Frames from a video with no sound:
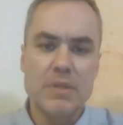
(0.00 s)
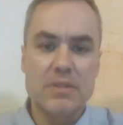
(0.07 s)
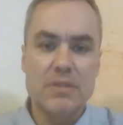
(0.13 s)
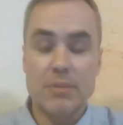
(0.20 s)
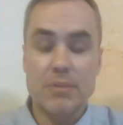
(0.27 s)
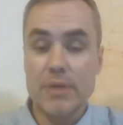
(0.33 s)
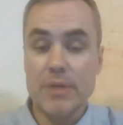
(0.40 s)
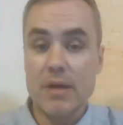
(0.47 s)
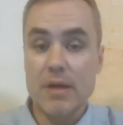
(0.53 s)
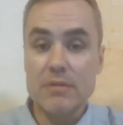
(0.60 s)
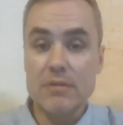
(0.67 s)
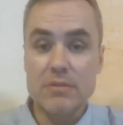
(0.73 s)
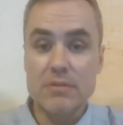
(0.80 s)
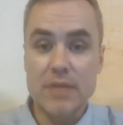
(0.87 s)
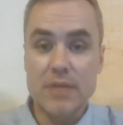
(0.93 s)
Somebody
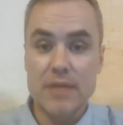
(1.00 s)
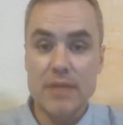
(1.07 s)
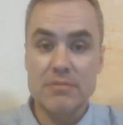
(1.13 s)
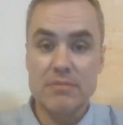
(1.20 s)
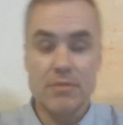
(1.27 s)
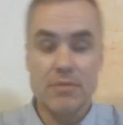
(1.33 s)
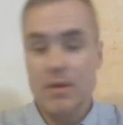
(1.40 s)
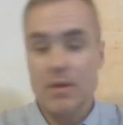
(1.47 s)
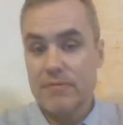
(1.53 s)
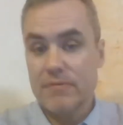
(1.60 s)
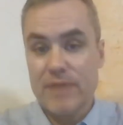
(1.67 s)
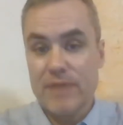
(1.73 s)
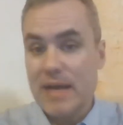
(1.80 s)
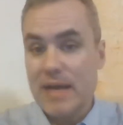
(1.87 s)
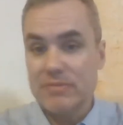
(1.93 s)
else had
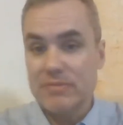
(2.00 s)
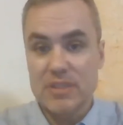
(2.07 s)
five,